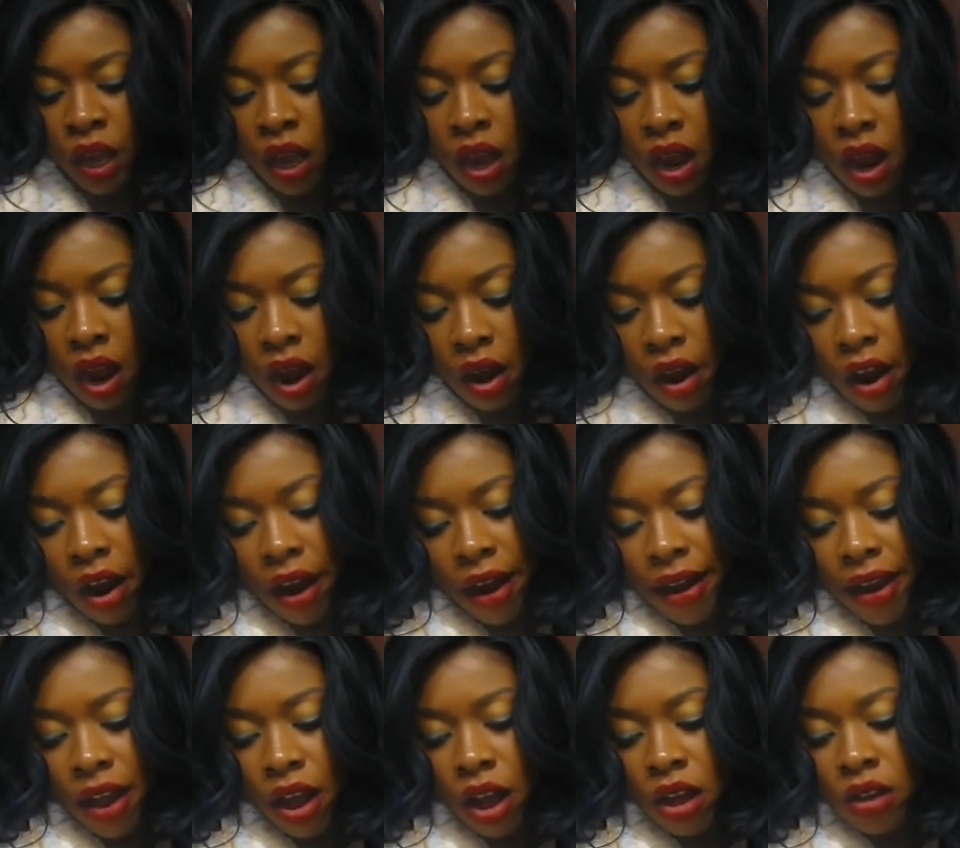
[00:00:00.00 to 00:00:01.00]

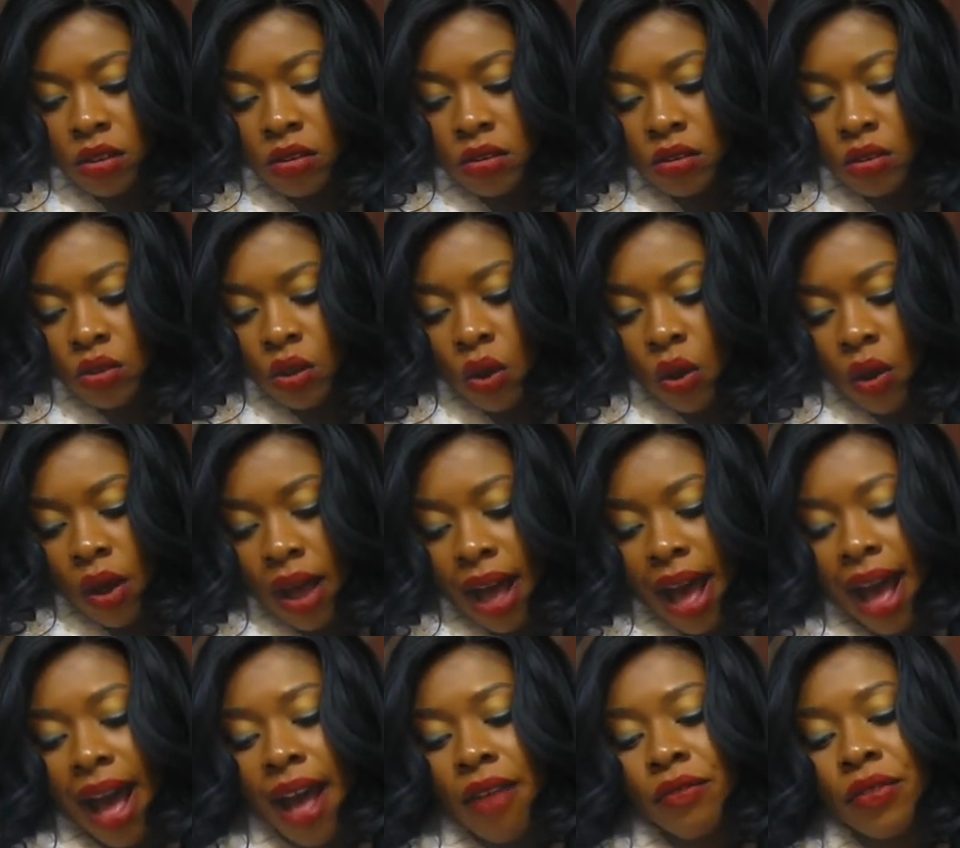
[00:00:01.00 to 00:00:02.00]
I also
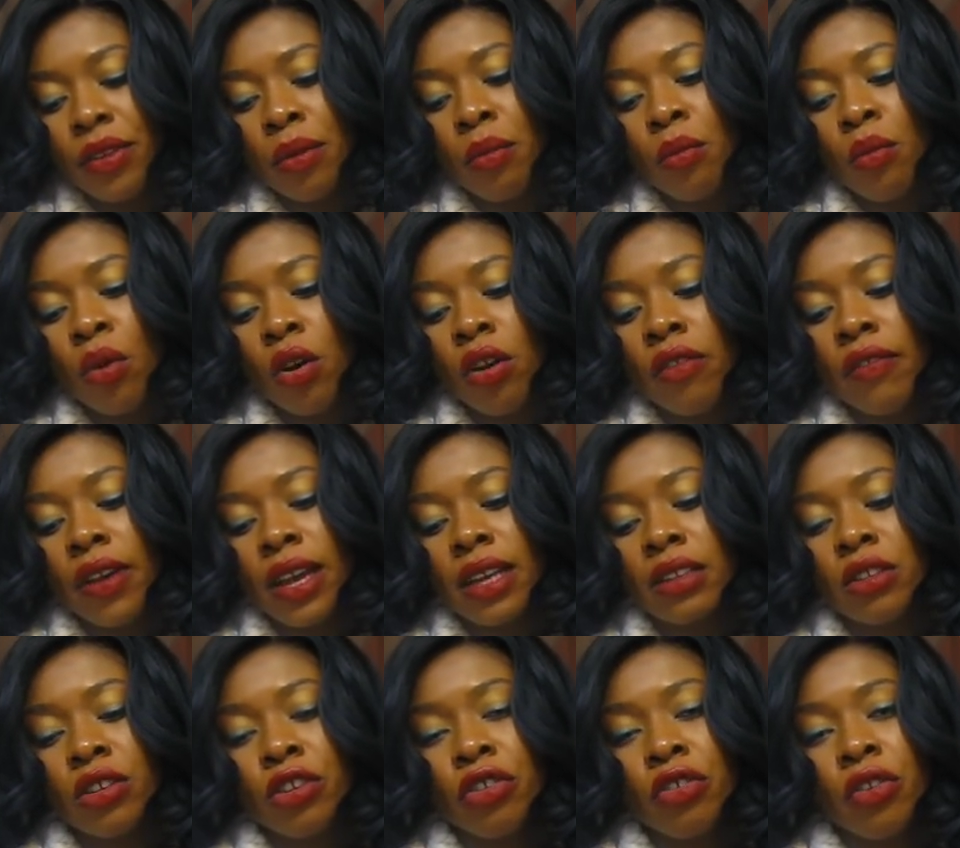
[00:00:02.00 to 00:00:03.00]
have the MOVATE